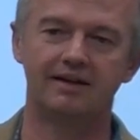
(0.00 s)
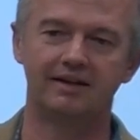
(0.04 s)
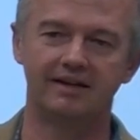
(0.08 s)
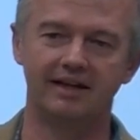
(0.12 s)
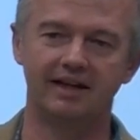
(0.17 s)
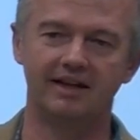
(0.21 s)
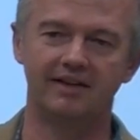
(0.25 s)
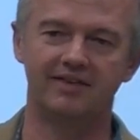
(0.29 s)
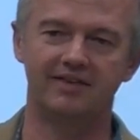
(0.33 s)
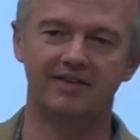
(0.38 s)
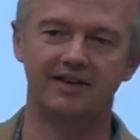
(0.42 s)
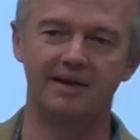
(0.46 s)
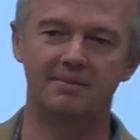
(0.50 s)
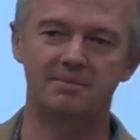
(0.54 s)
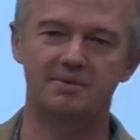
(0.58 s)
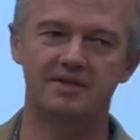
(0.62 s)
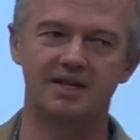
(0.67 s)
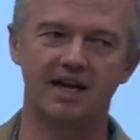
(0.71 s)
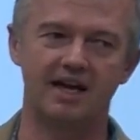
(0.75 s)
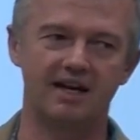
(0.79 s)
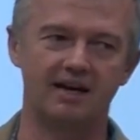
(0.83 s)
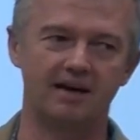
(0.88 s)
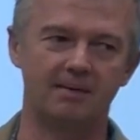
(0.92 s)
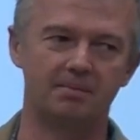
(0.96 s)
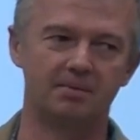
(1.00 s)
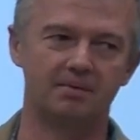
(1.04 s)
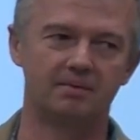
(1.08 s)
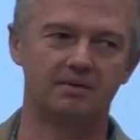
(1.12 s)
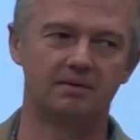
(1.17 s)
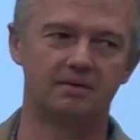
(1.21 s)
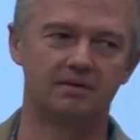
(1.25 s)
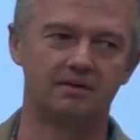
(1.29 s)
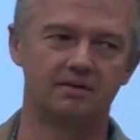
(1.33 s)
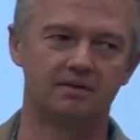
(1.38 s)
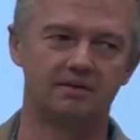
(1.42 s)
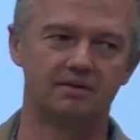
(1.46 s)
Yeah, same setup,
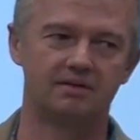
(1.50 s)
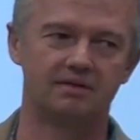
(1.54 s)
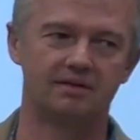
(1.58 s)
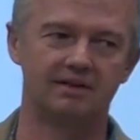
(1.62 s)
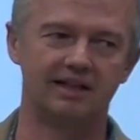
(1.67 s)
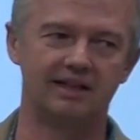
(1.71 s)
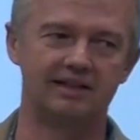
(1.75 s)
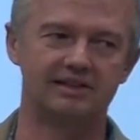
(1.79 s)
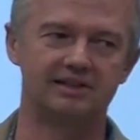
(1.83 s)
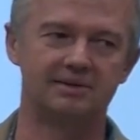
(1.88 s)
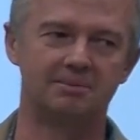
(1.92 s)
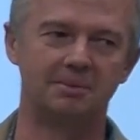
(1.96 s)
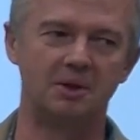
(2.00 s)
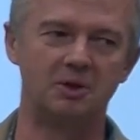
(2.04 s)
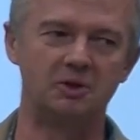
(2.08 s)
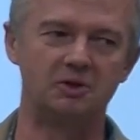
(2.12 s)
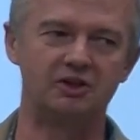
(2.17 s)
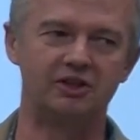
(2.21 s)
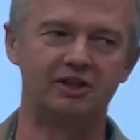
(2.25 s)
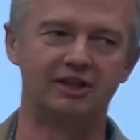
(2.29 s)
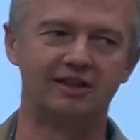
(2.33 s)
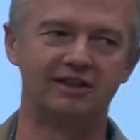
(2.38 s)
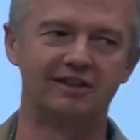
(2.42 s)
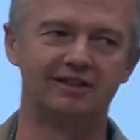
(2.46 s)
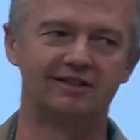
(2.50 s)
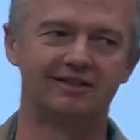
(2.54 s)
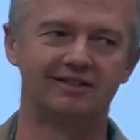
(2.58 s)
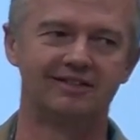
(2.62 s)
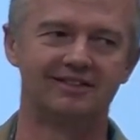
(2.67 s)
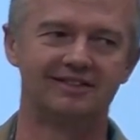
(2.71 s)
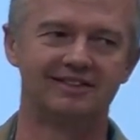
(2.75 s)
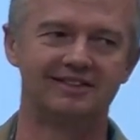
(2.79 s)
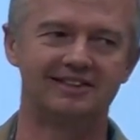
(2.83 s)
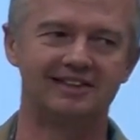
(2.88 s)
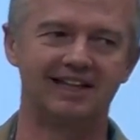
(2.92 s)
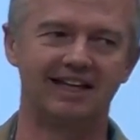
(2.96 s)
less emotional
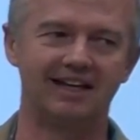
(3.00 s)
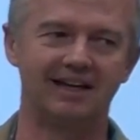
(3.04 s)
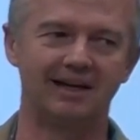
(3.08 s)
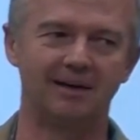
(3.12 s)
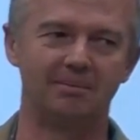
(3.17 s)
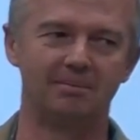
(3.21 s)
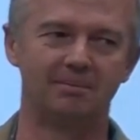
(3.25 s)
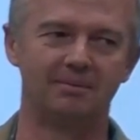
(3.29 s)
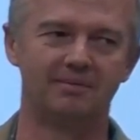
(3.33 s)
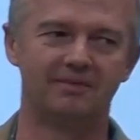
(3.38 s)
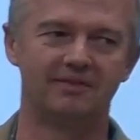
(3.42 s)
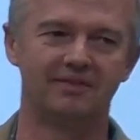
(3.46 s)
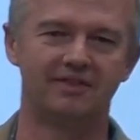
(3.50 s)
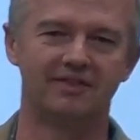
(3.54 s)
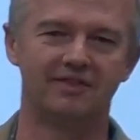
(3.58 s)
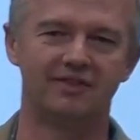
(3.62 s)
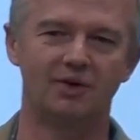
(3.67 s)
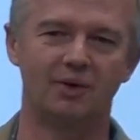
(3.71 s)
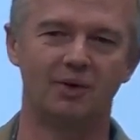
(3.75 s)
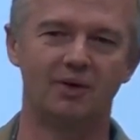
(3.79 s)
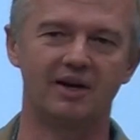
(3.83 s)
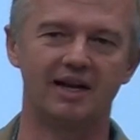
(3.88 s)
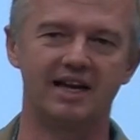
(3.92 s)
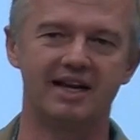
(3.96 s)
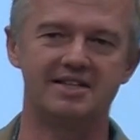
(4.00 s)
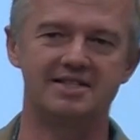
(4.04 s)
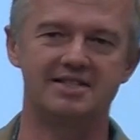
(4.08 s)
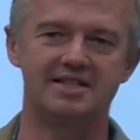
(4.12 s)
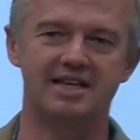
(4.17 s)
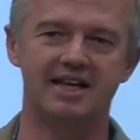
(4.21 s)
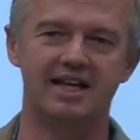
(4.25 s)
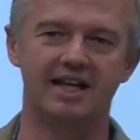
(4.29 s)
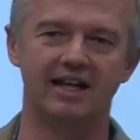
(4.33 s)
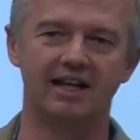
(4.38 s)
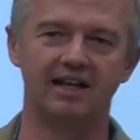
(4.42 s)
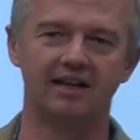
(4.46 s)
setup. Torn
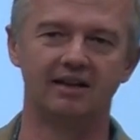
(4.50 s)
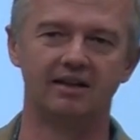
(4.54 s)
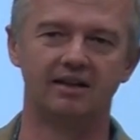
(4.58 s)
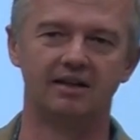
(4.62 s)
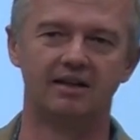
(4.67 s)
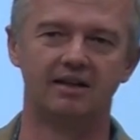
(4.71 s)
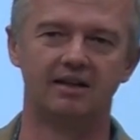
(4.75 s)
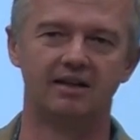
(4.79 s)
ACL.